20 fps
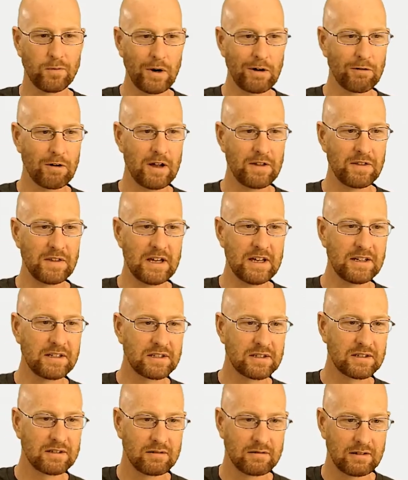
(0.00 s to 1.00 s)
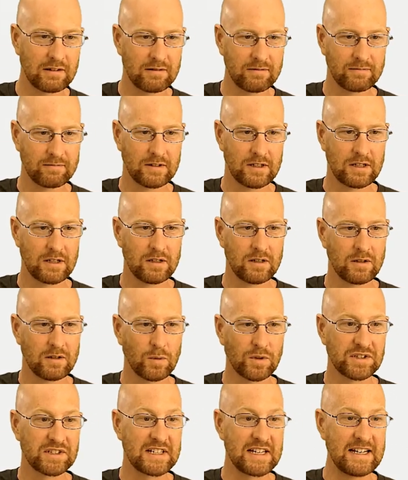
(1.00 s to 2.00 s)
if we run this,
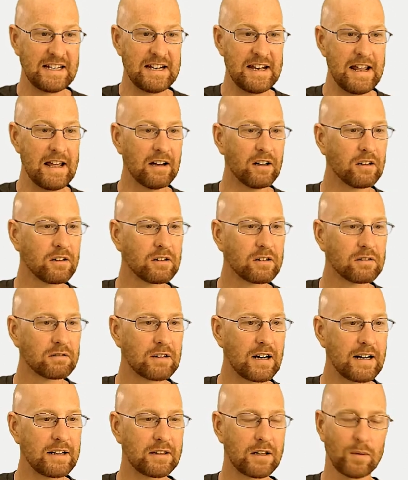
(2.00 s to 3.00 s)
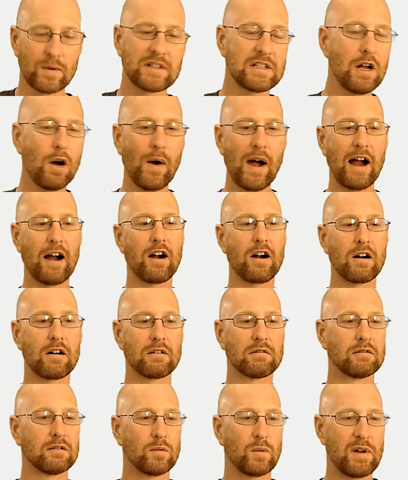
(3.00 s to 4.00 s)
we'll see nil, right? There was no
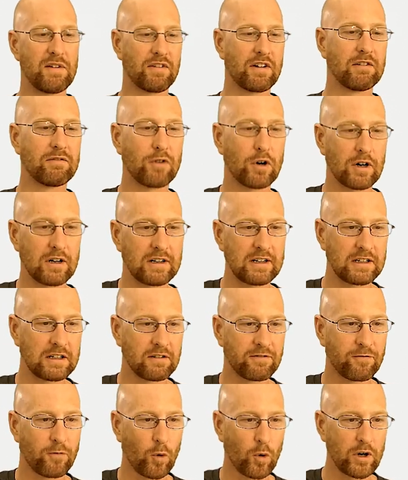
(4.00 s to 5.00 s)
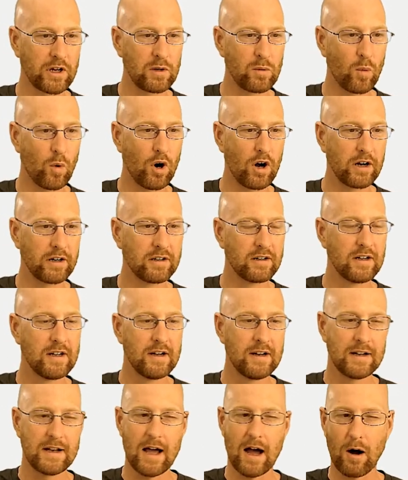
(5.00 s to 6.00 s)
error. We've converted it to 41.
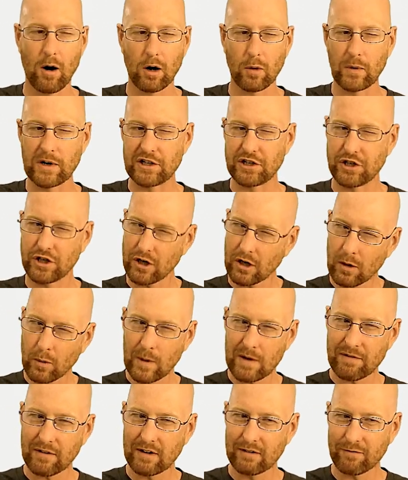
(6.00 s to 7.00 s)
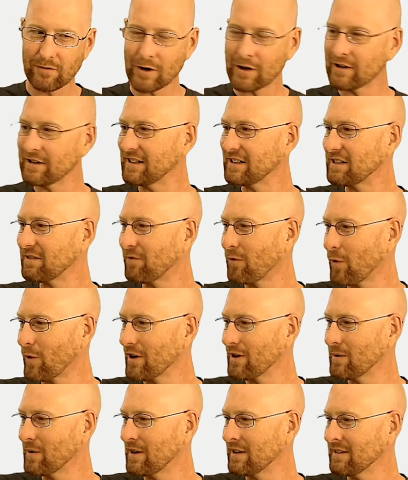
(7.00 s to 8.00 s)
Now, are we sure we've converted it to
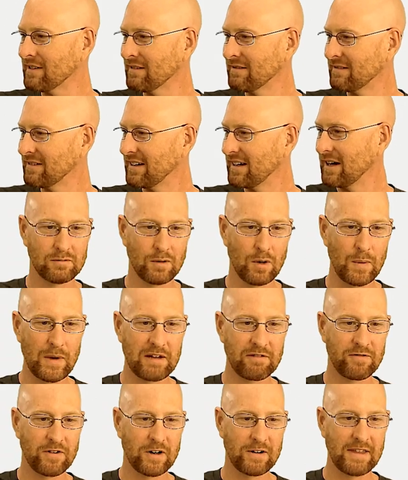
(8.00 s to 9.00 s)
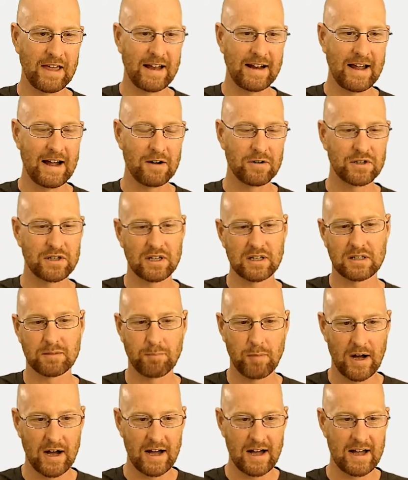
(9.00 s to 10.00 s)
41? Well, we could figure that out
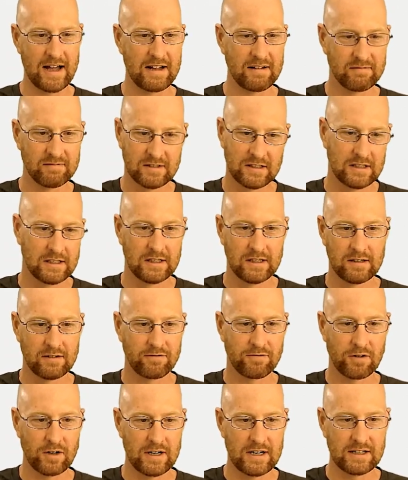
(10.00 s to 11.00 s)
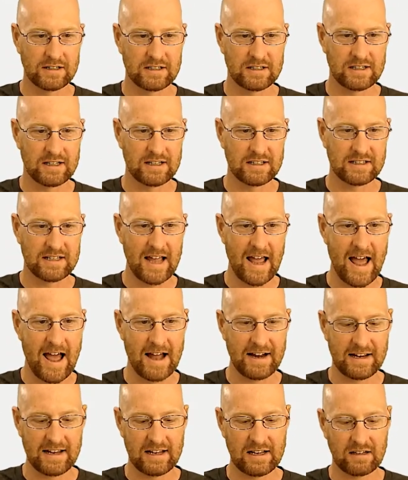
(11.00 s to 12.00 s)
just by, for instance,
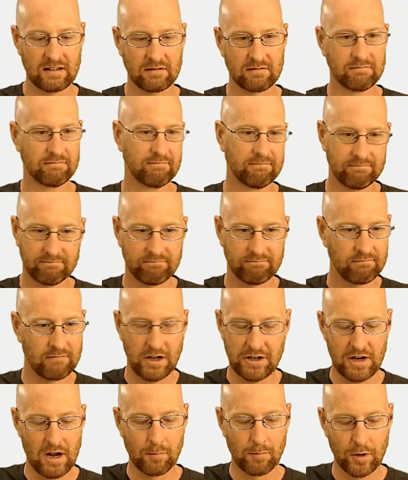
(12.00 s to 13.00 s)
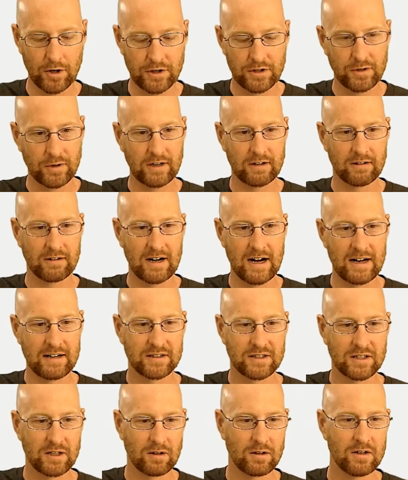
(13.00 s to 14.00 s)
adding a number to it,
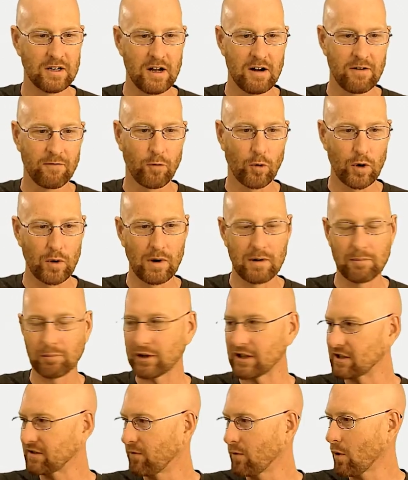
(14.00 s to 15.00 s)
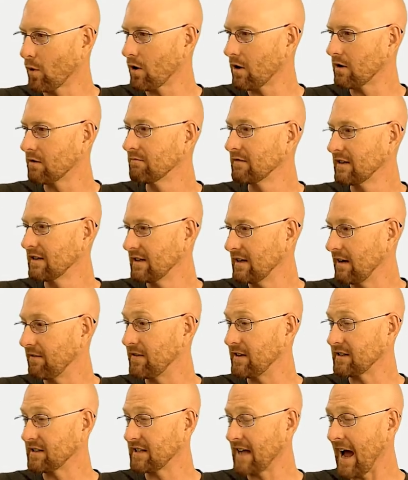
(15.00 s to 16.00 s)
right? So 41 plus 4,
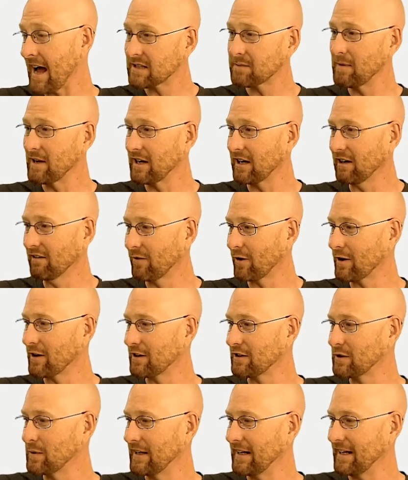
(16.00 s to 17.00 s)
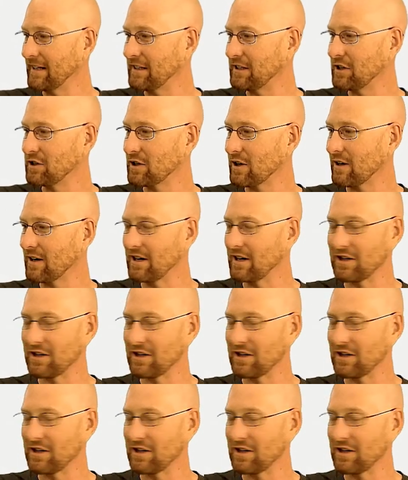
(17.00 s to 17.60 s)
if this has been converted to an integer,